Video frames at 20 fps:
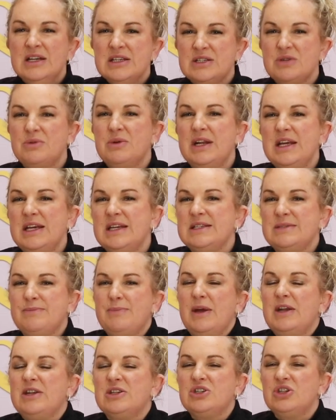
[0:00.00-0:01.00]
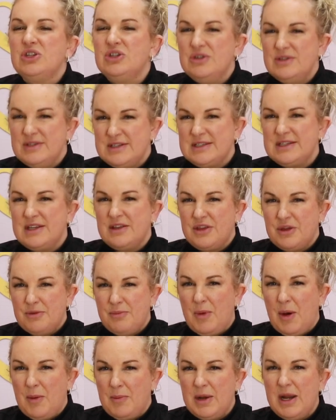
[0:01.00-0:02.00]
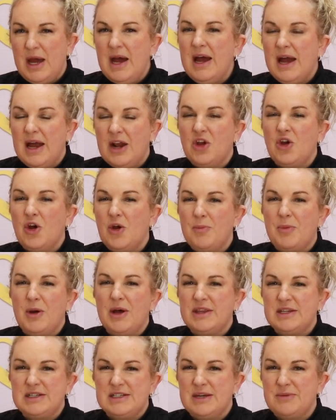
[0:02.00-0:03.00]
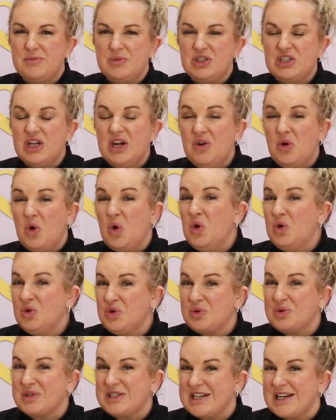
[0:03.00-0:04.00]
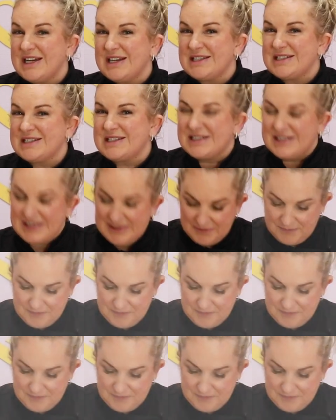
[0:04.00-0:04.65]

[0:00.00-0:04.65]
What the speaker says: So it is better to use the thermometer and go by the temperature or do a test.